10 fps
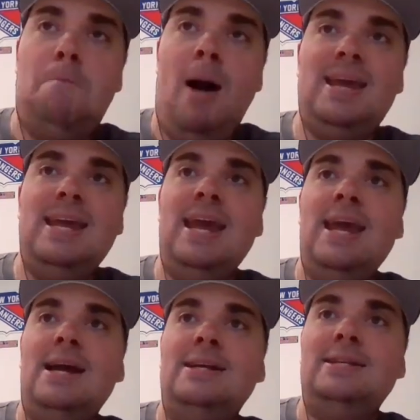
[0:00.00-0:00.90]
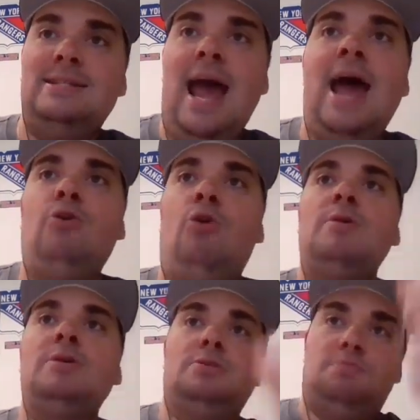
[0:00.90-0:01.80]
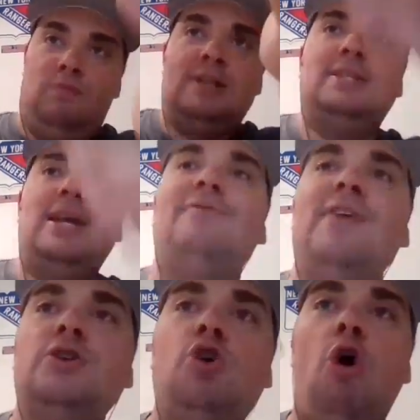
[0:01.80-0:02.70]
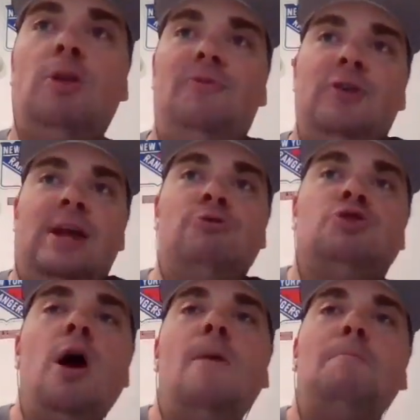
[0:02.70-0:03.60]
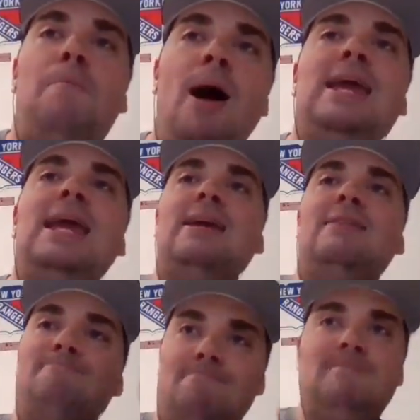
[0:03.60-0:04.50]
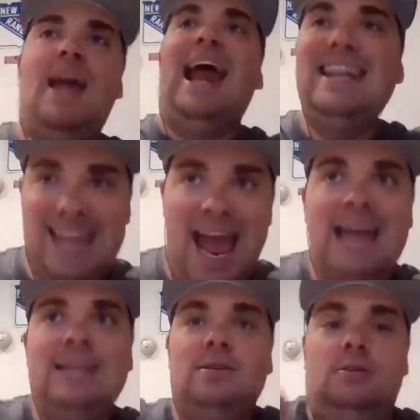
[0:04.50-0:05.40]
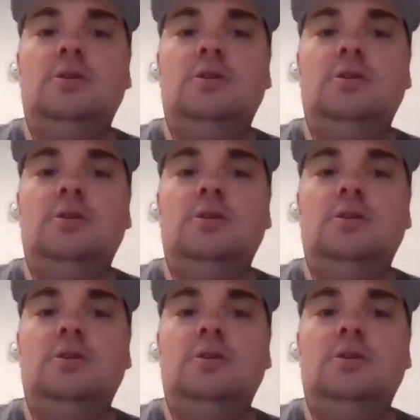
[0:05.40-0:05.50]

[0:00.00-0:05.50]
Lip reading: Bucky Dent, or as Red Sox fans called him for years, Bucky Dent,